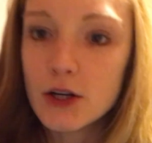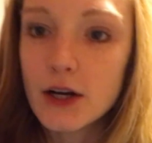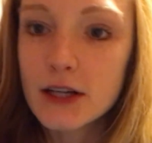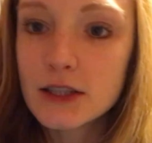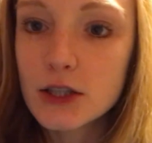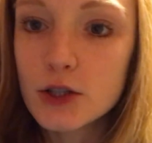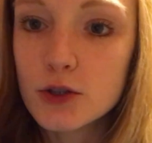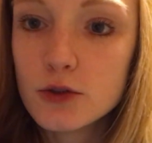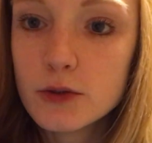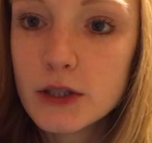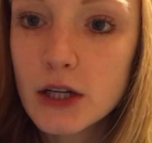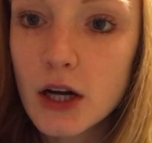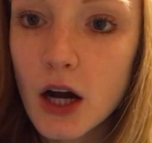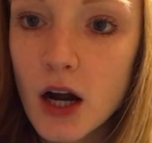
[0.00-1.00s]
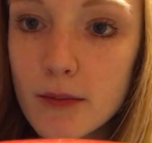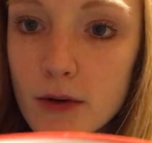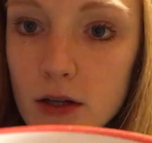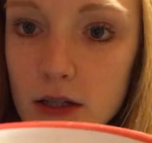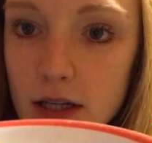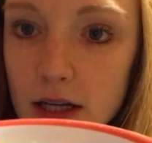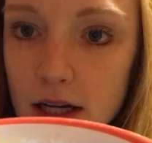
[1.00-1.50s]
Look at the gooey
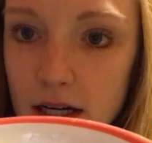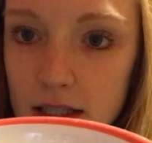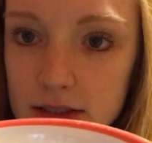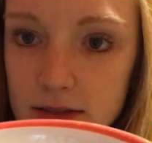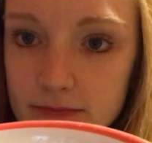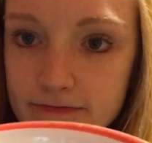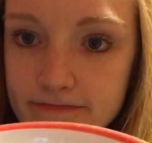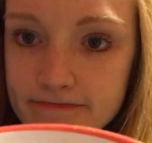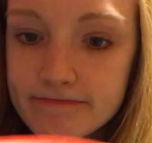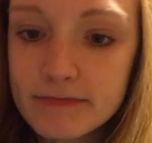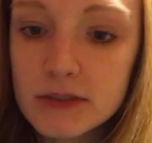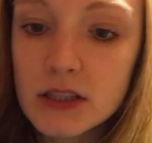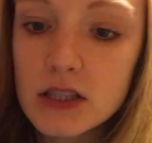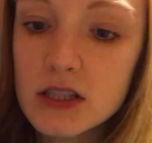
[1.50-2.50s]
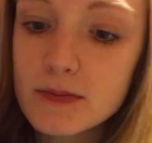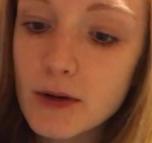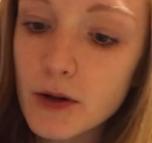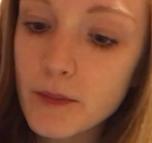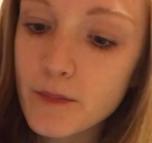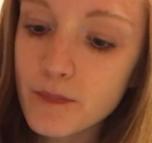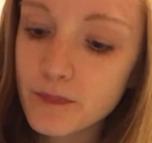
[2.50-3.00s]
caramelness. It's gonna
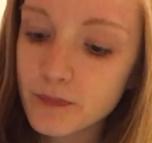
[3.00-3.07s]
spill.